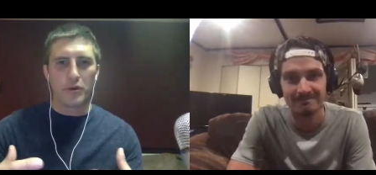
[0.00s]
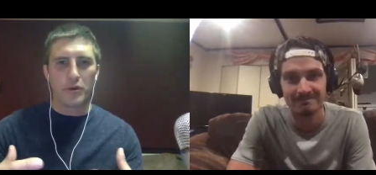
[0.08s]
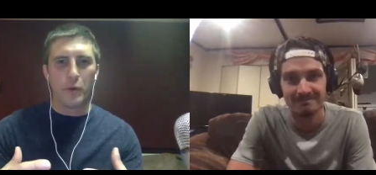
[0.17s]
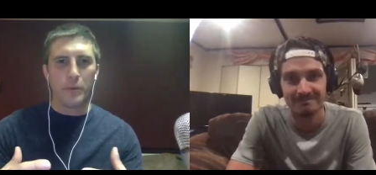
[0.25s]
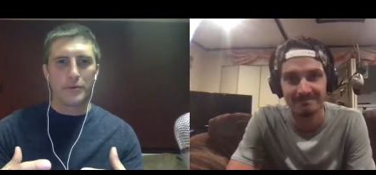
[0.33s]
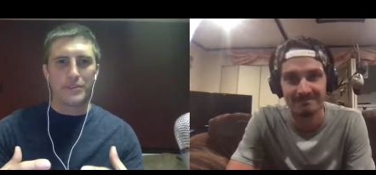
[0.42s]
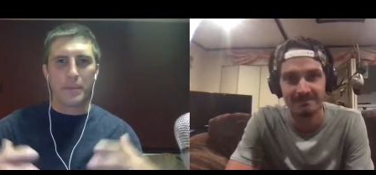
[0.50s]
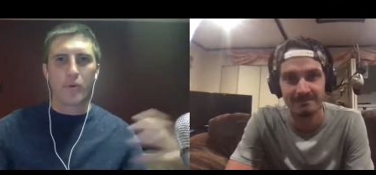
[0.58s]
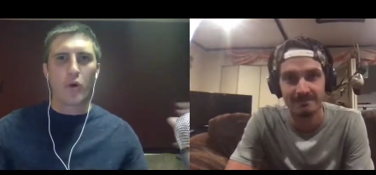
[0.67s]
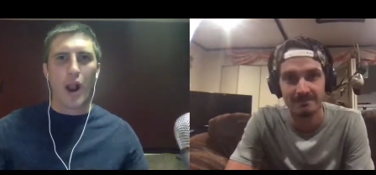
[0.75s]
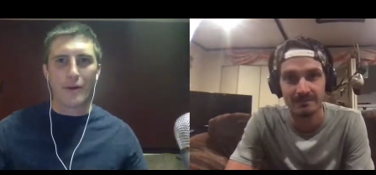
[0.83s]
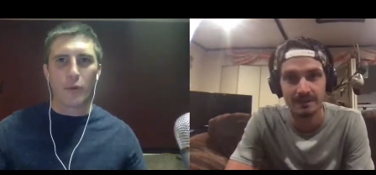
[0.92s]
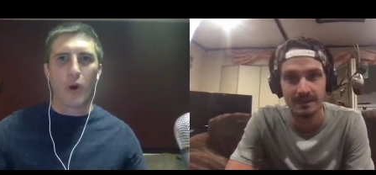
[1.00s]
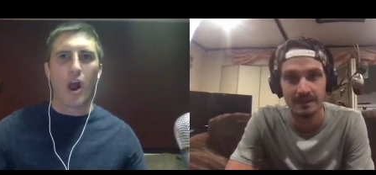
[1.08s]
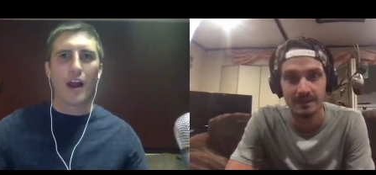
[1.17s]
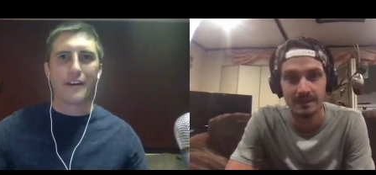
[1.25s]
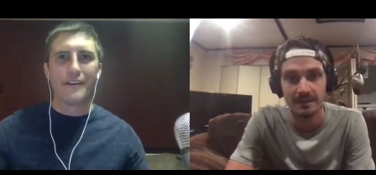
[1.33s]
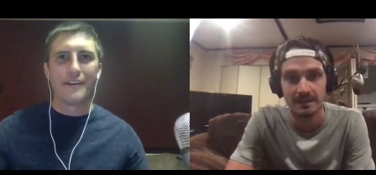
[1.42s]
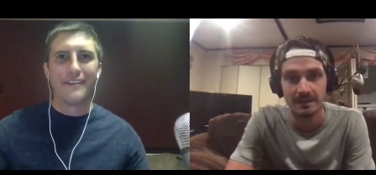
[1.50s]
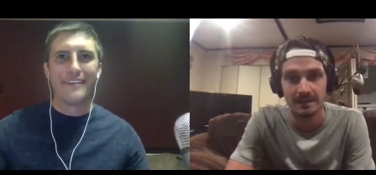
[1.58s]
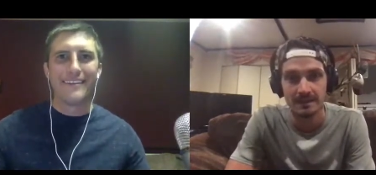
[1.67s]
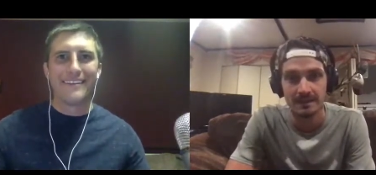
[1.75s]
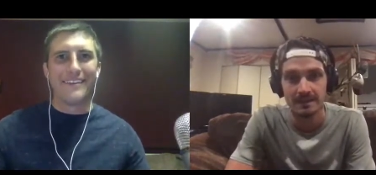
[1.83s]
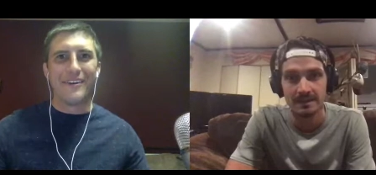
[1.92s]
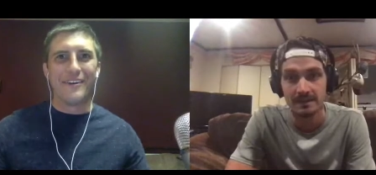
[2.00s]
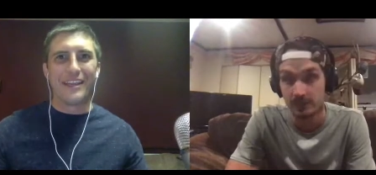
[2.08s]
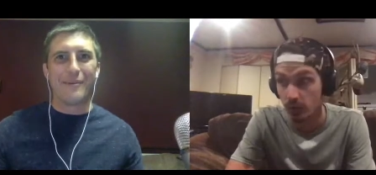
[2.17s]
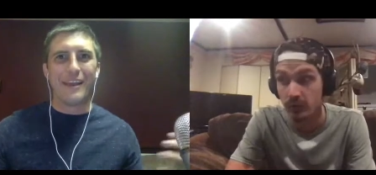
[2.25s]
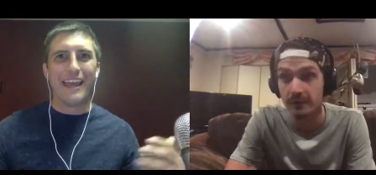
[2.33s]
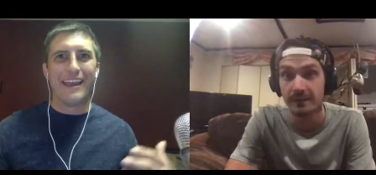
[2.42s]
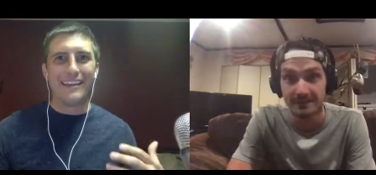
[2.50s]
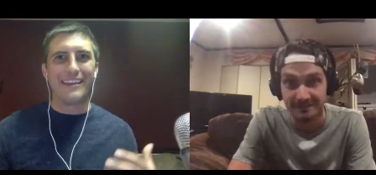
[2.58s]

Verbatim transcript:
Speaker 1: sort of almost like pride rock you know like totally.